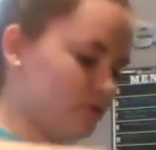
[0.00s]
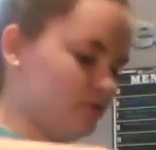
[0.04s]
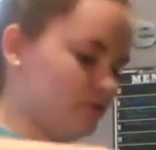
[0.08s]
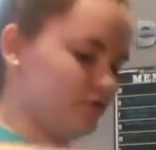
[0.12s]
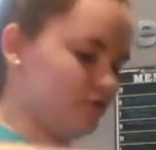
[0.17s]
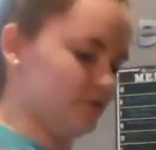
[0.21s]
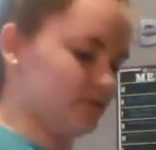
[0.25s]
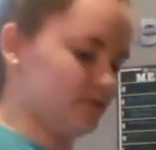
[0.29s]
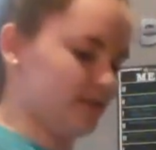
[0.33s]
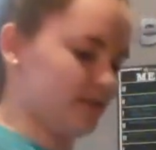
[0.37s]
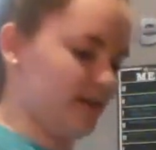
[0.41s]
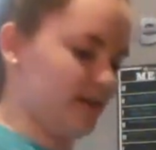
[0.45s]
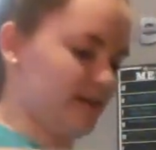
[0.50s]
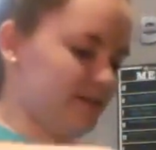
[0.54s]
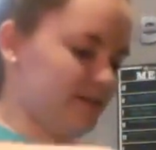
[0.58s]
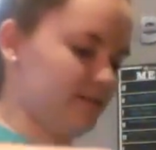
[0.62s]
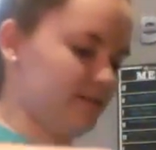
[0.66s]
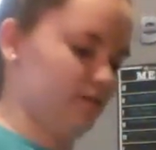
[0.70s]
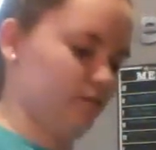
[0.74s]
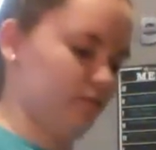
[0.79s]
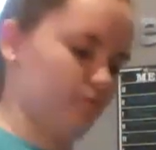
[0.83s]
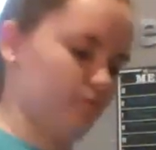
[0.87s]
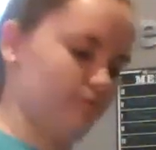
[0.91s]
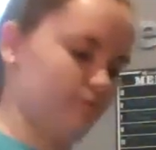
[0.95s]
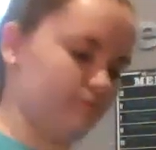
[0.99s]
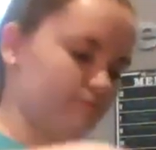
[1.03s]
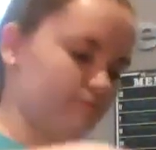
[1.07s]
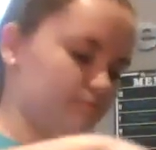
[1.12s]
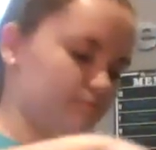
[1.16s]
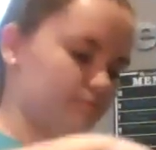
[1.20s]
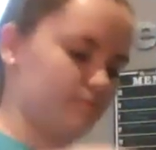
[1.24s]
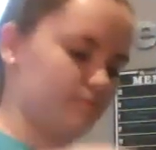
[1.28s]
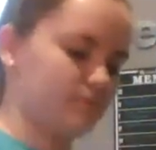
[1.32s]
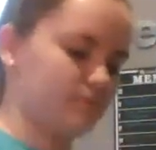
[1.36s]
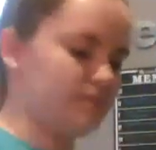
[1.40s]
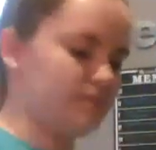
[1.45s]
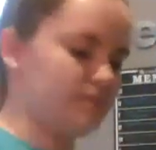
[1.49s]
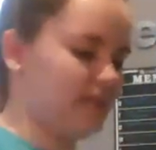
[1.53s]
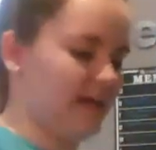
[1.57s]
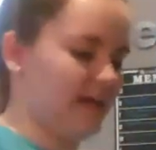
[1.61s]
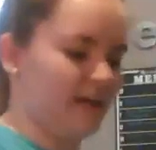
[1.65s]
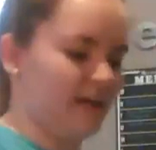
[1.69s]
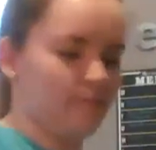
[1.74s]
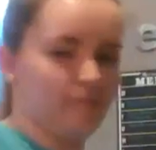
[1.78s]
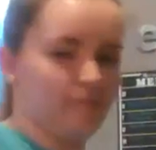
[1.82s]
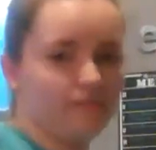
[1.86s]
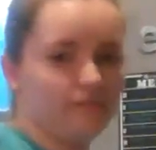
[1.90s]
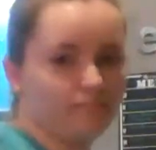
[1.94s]
Just kind of
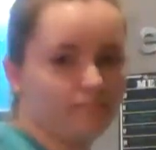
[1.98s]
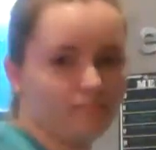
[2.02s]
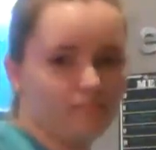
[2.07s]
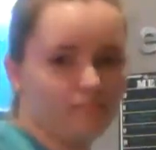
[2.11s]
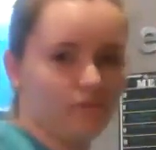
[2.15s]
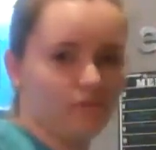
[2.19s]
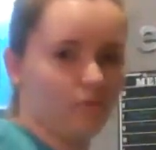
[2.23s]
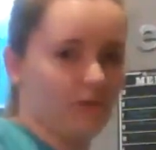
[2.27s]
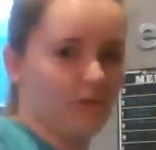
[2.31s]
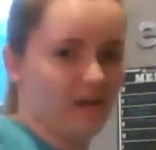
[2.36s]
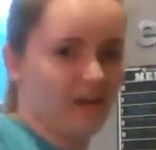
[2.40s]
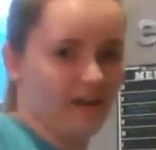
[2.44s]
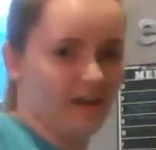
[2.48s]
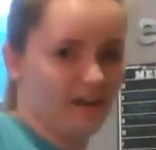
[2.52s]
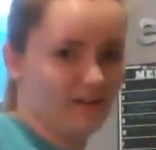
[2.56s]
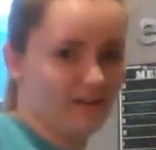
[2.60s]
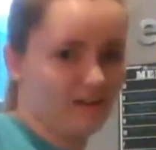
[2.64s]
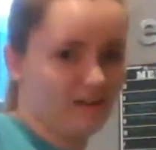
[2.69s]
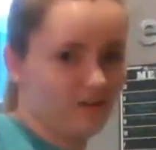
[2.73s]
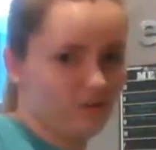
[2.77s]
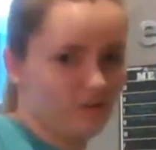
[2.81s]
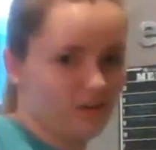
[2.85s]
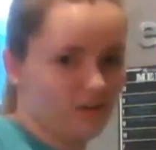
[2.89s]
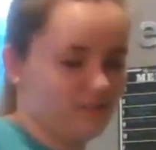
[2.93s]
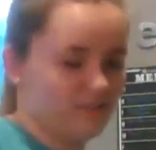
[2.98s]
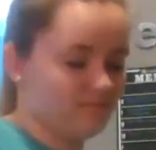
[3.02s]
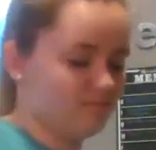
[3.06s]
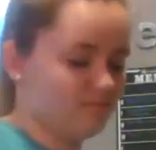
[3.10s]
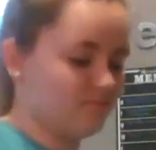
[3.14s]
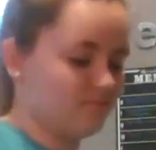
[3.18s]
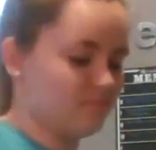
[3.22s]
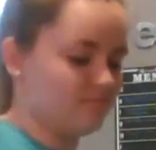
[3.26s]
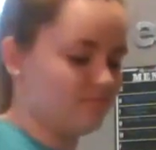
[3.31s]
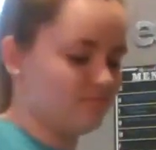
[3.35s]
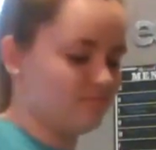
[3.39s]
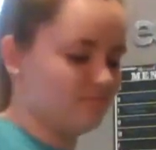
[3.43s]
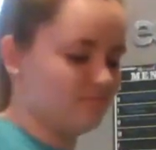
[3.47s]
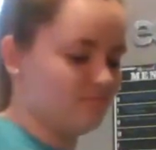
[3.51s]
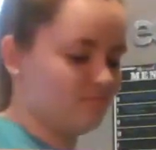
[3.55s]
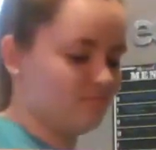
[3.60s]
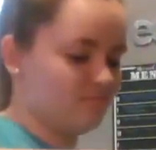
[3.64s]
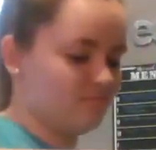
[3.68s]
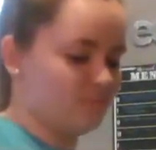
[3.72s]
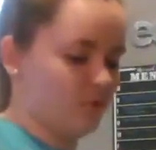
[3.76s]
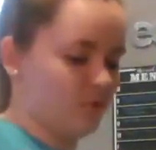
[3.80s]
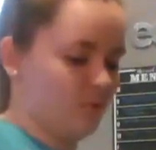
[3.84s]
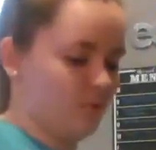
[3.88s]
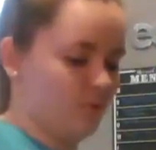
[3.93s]
time it the way I do it,
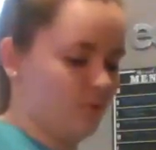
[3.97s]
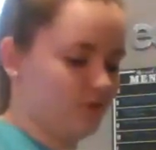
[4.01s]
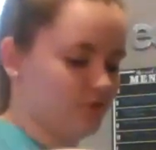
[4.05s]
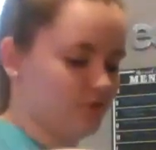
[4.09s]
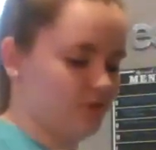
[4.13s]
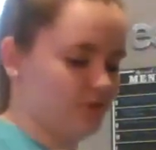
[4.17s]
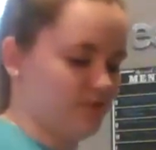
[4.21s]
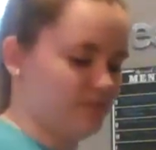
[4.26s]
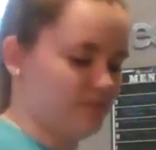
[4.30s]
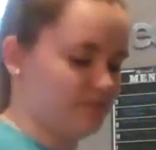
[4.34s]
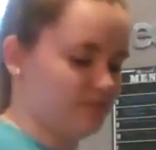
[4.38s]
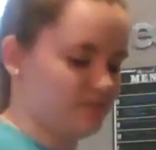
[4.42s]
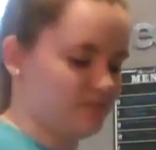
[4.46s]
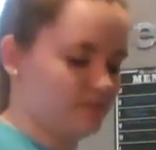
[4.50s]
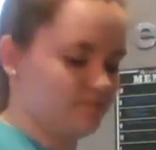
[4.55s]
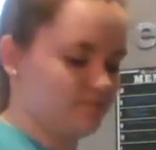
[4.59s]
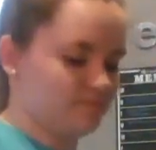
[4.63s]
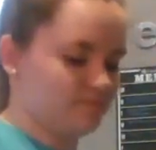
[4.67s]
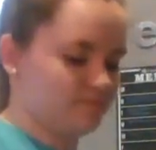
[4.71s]
or just,